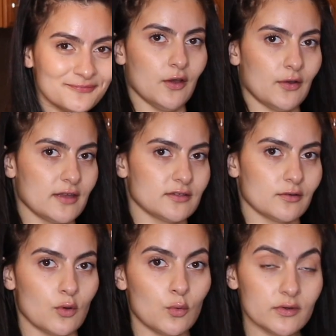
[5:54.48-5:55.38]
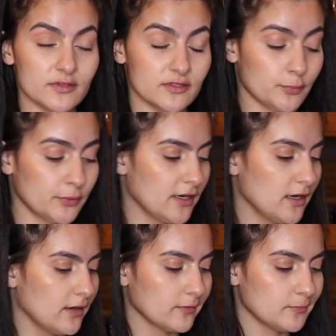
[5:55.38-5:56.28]
Okay, so we're still
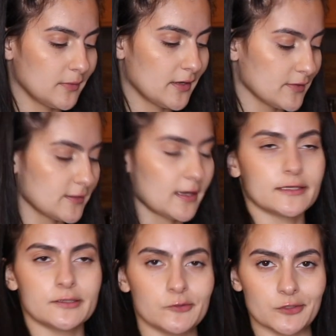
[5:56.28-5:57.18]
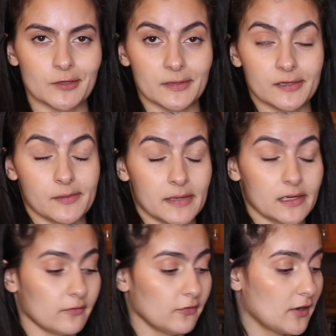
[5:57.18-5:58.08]
preheating because, like I told you, I'm a dummy and
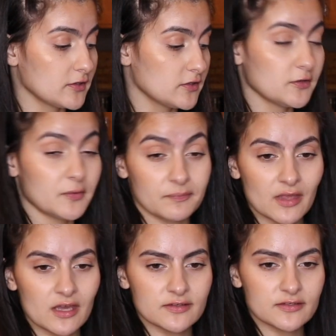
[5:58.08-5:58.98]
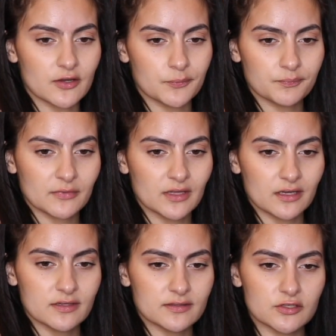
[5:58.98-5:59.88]
I forgot to do it. So
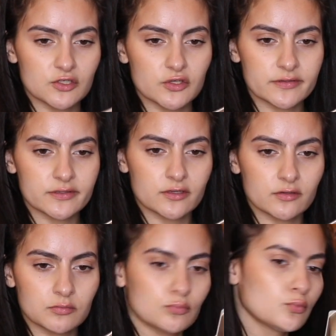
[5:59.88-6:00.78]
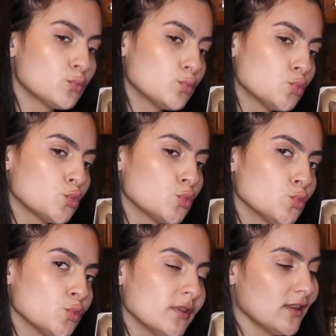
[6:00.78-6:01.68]
this is just
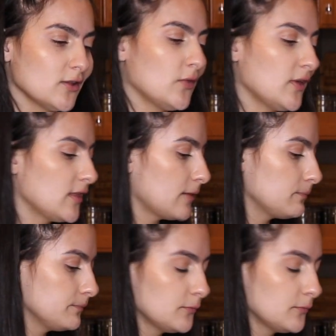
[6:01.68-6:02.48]
the little thing that